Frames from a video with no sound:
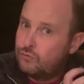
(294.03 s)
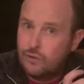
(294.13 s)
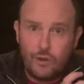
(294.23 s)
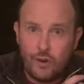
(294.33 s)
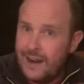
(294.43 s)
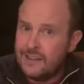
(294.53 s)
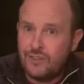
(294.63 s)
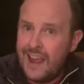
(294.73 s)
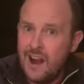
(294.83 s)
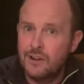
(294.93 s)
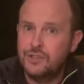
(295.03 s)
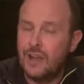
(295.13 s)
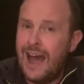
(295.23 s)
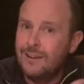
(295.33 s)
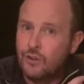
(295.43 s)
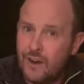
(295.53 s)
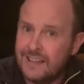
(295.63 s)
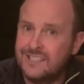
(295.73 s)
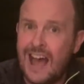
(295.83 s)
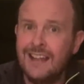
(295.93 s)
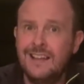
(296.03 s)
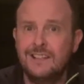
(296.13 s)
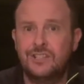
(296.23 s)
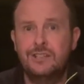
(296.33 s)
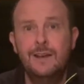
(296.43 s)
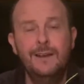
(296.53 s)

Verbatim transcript: great tears and great sadness.